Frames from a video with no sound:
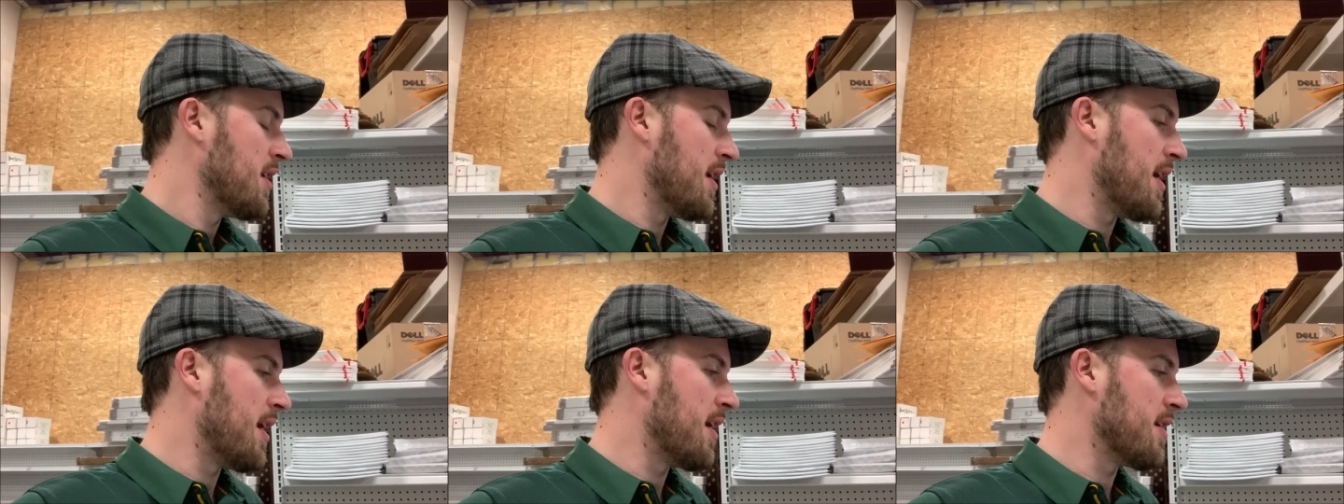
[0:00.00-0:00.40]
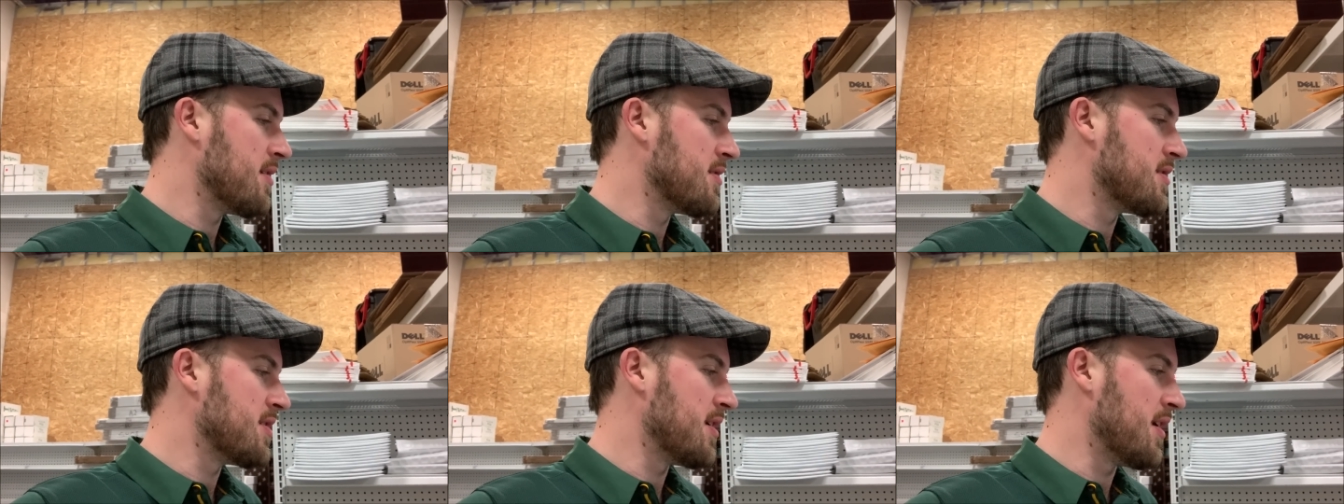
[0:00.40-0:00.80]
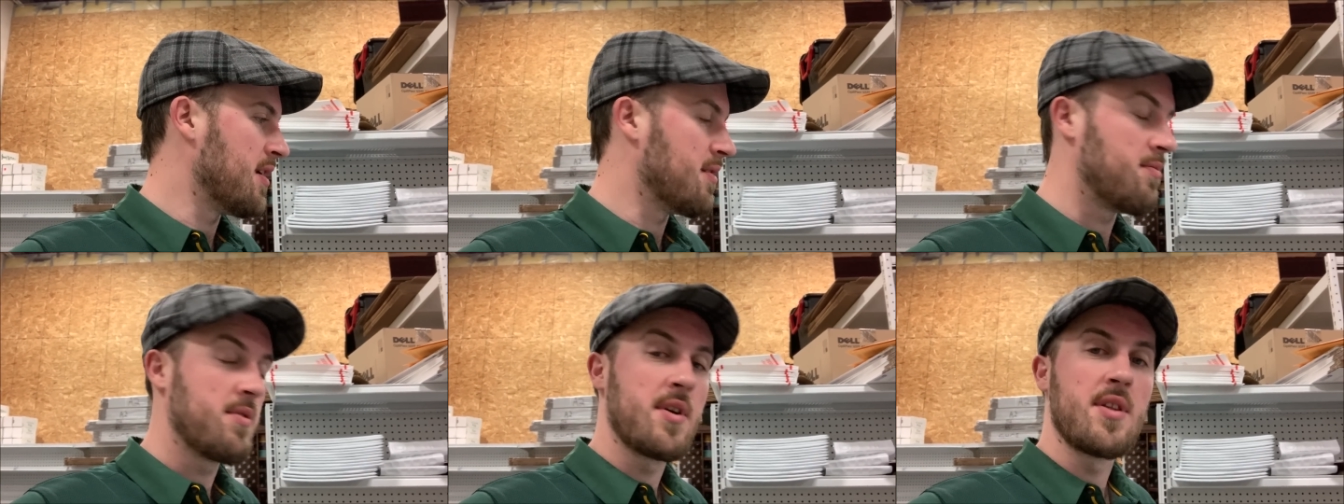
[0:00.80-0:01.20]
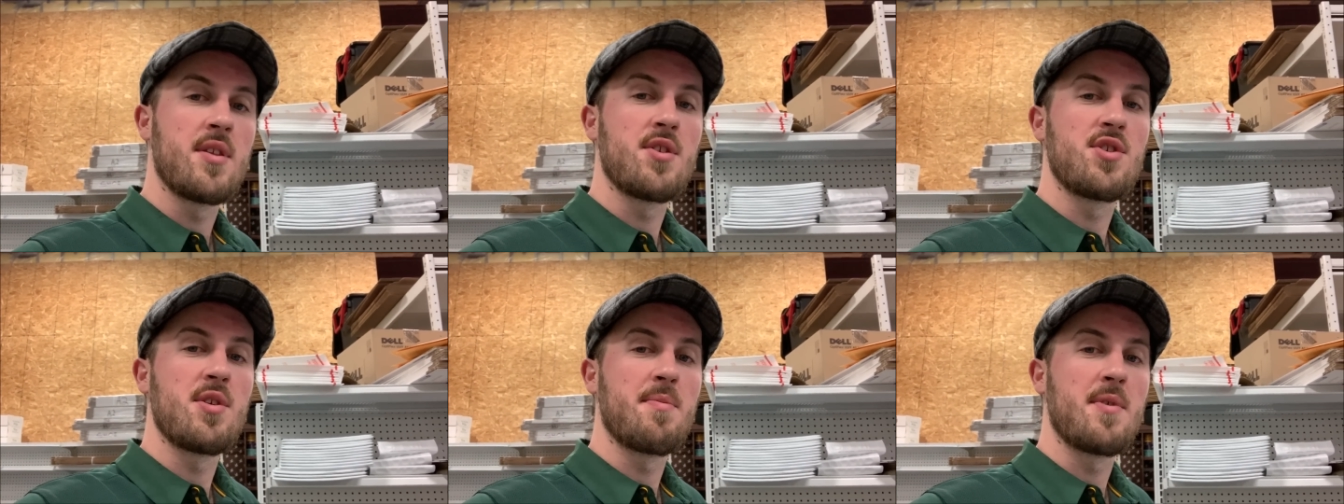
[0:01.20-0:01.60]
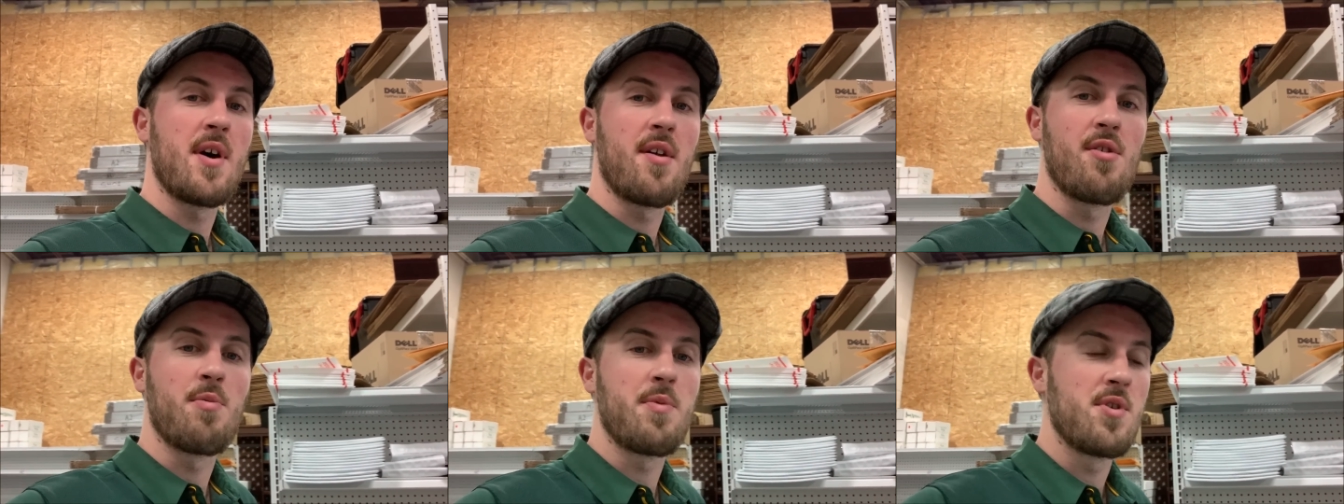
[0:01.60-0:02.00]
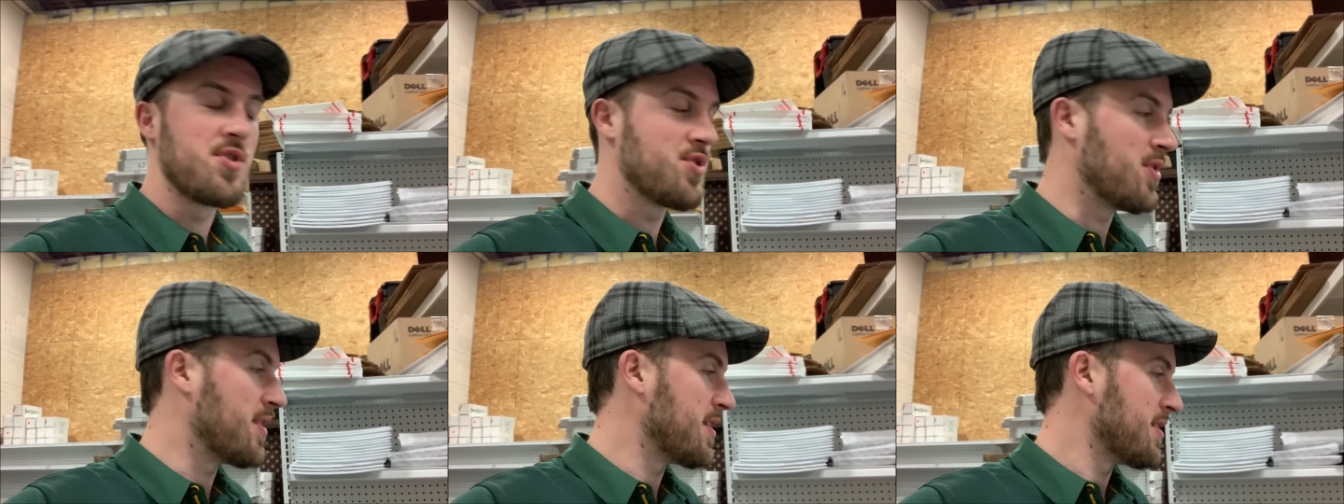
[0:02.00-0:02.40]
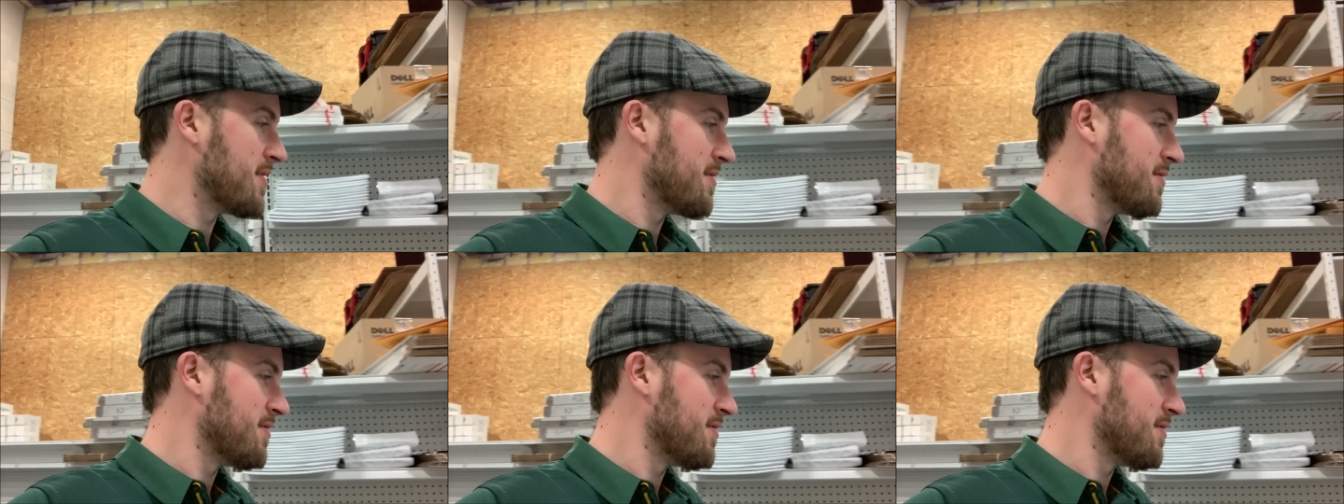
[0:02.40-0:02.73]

And uh, we'll get this shipped out. I hope you enjoy it.